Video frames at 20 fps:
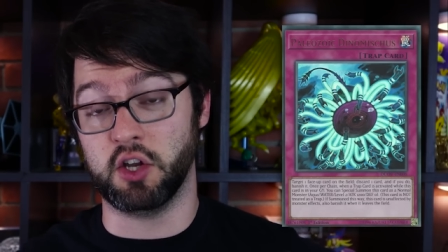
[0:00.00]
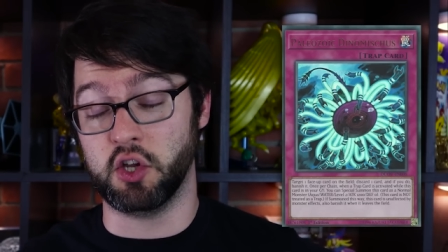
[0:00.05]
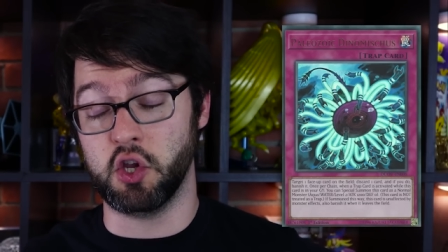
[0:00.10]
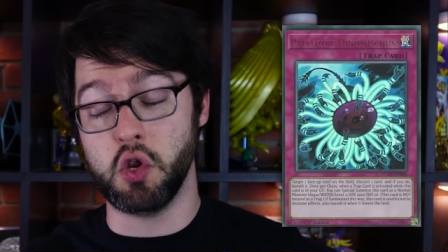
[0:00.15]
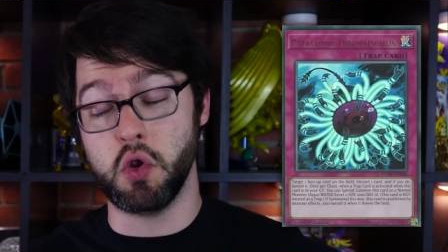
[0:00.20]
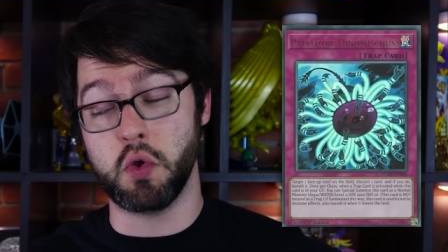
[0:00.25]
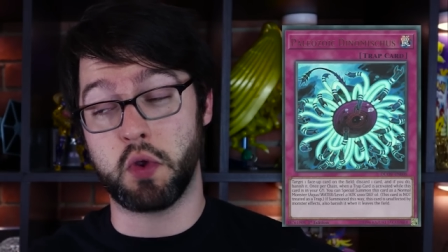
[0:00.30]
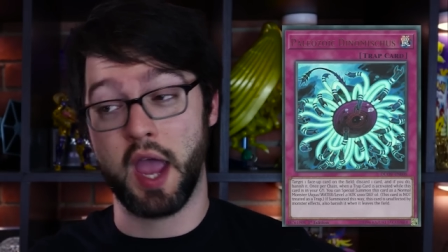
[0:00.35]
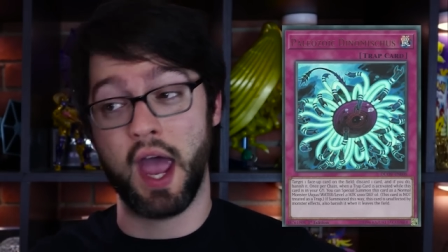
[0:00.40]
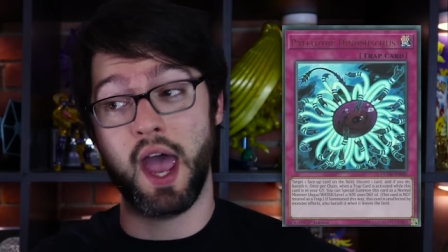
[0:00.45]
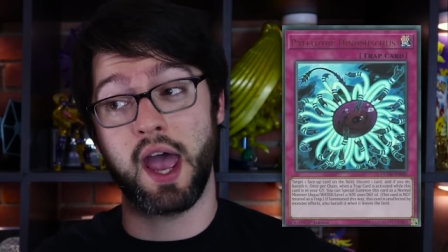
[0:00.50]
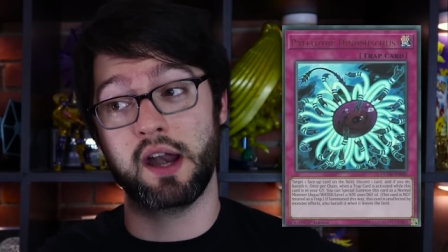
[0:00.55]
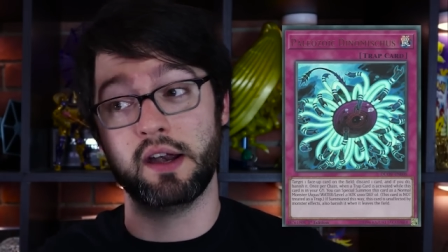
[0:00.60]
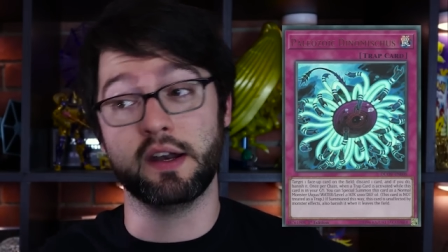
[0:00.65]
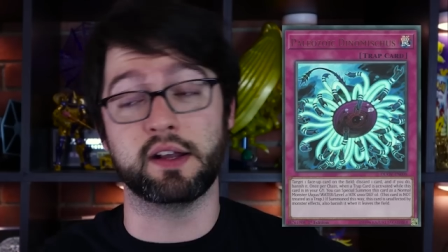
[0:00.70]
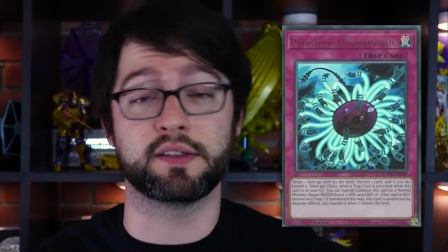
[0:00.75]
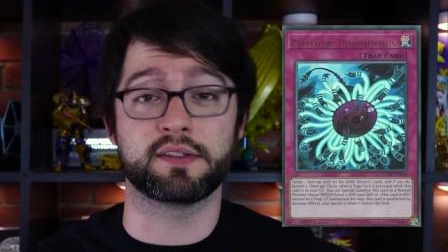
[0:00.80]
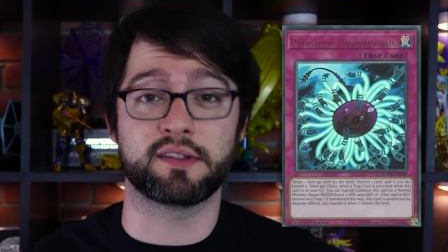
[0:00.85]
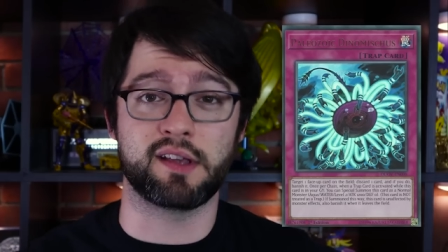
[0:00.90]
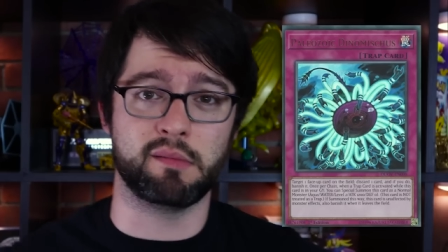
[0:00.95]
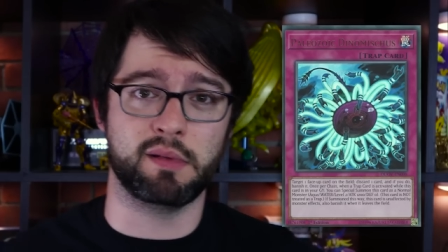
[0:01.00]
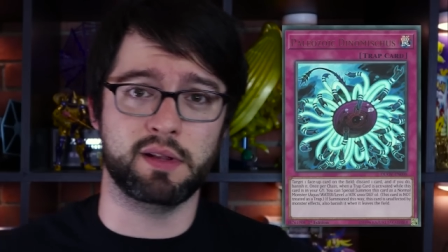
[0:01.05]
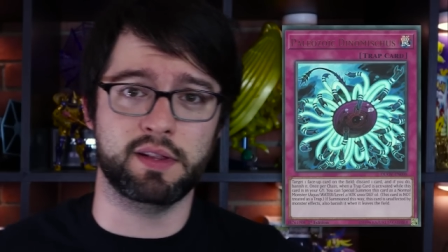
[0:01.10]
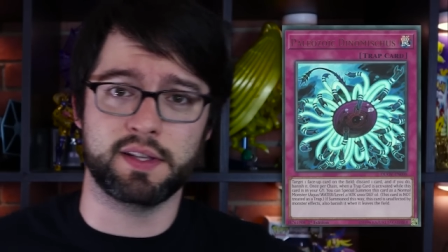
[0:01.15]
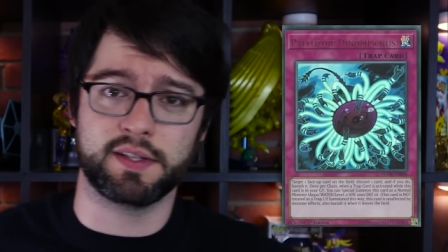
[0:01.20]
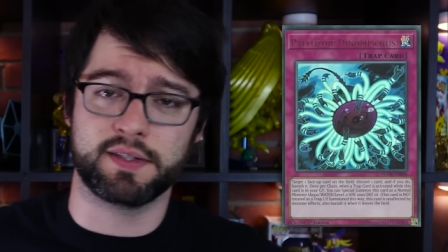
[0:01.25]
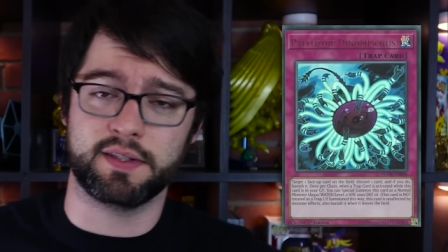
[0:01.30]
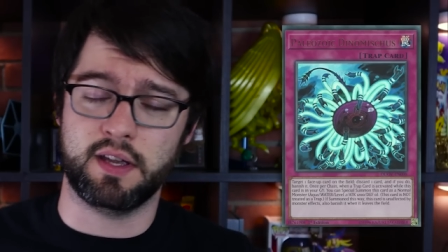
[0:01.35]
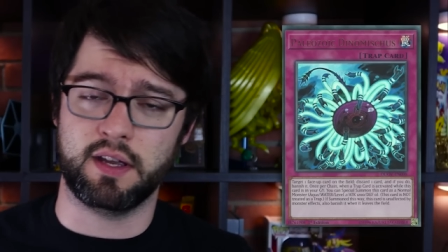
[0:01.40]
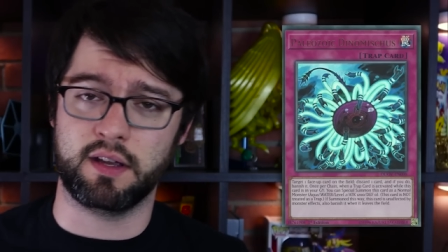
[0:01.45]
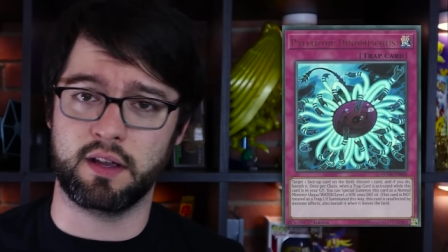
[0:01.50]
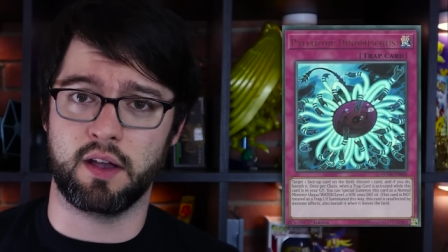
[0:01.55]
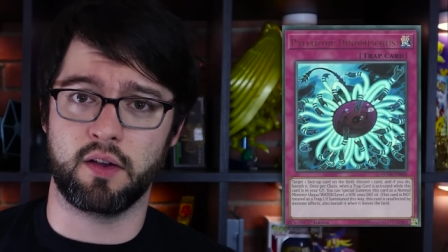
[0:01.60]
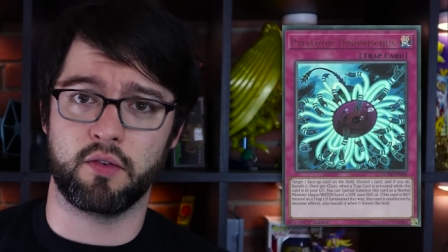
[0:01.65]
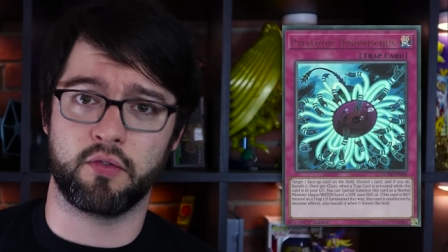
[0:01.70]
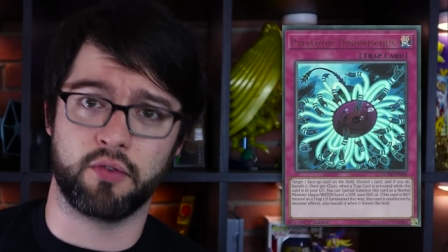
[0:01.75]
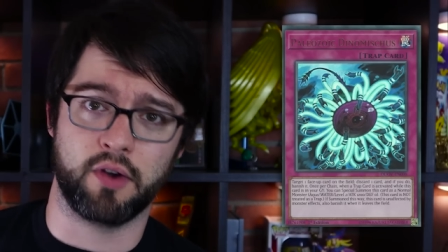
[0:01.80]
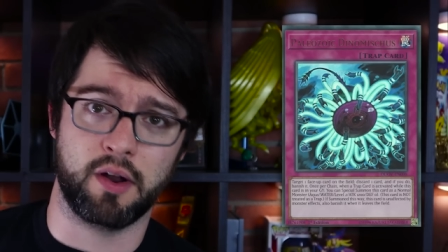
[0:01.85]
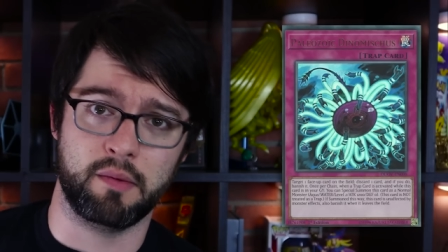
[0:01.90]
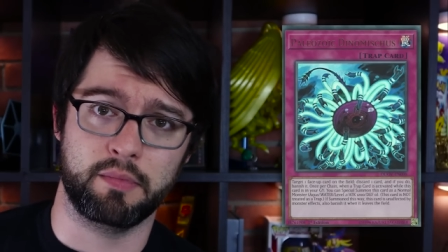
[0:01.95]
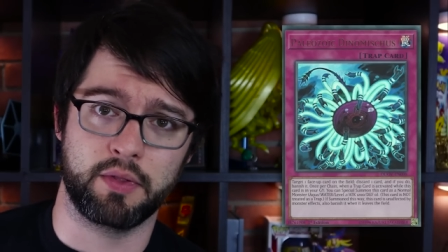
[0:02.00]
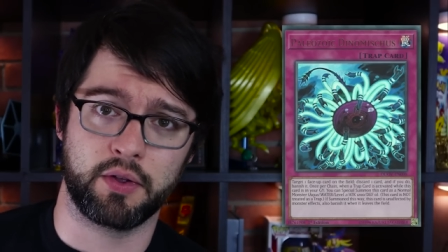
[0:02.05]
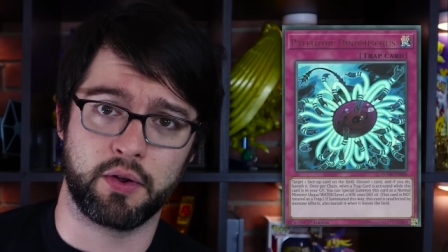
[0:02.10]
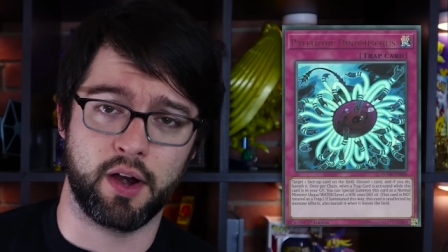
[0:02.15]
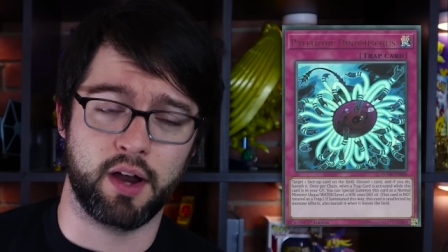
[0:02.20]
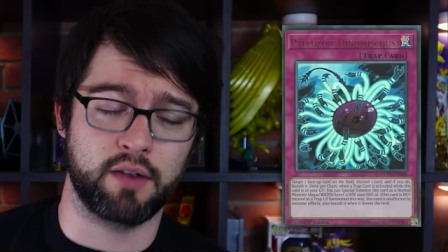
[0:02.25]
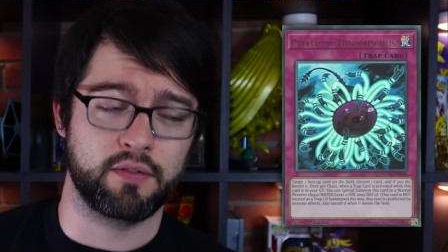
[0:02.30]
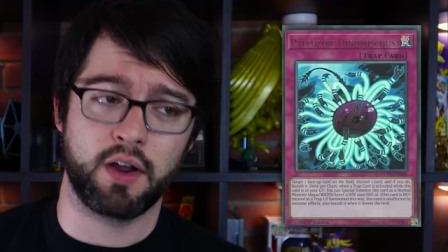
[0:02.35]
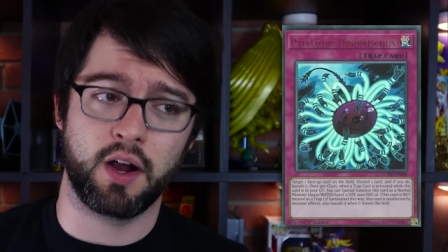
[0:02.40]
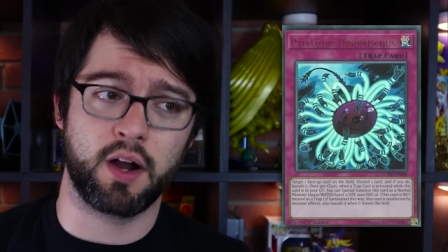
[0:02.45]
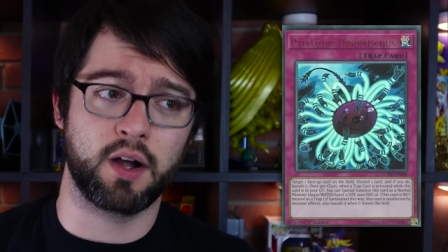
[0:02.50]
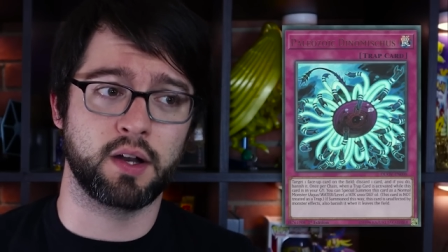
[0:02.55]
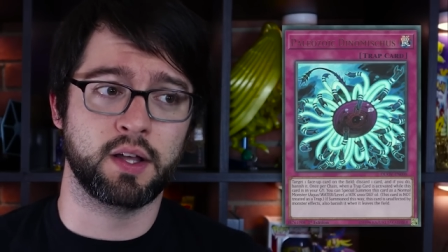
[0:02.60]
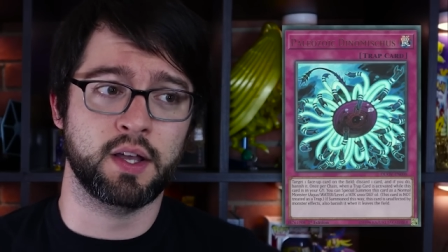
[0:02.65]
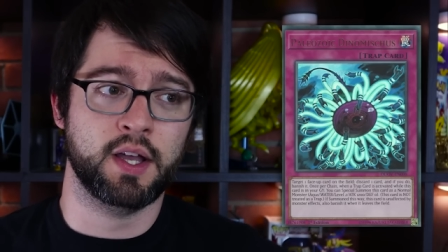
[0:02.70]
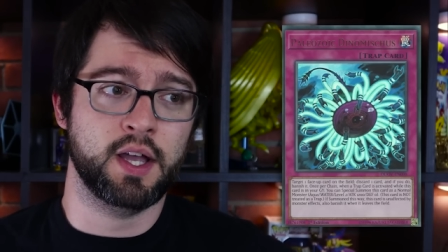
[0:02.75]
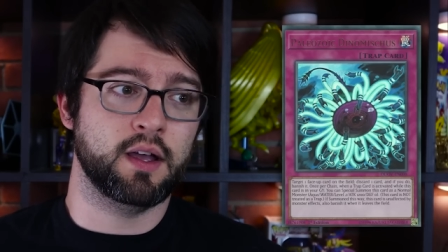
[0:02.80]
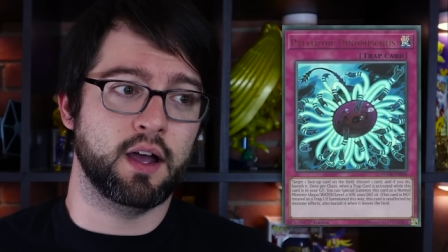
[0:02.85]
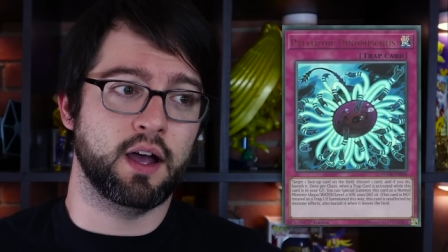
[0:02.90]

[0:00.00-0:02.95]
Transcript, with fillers: you can summon this thing from the graveyard,